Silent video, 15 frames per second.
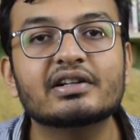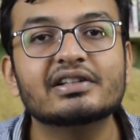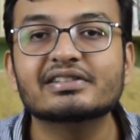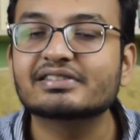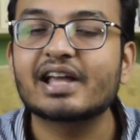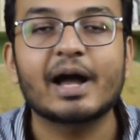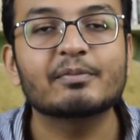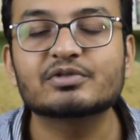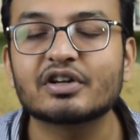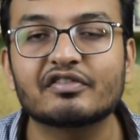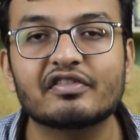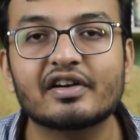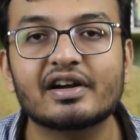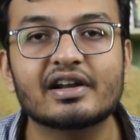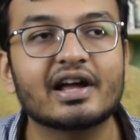these gaps are
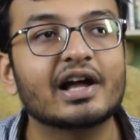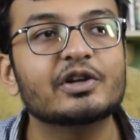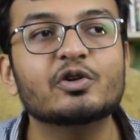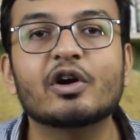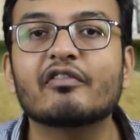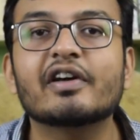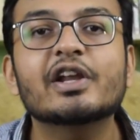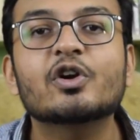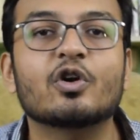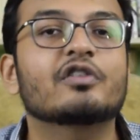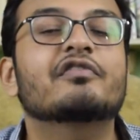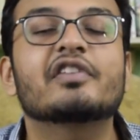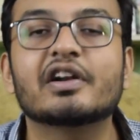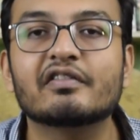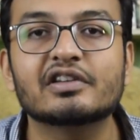filled and you are very
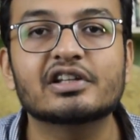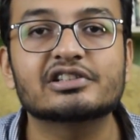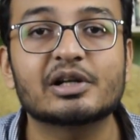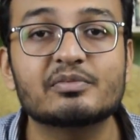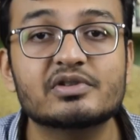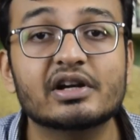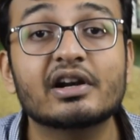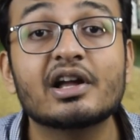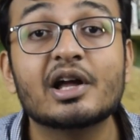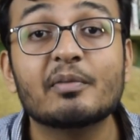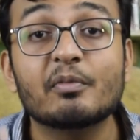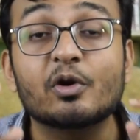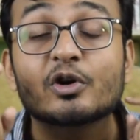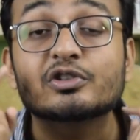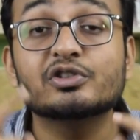confident with the subject
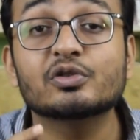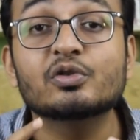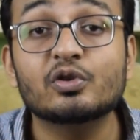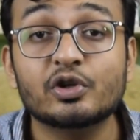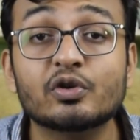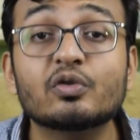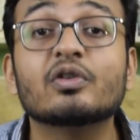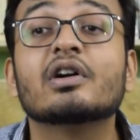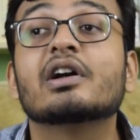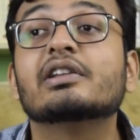because you knew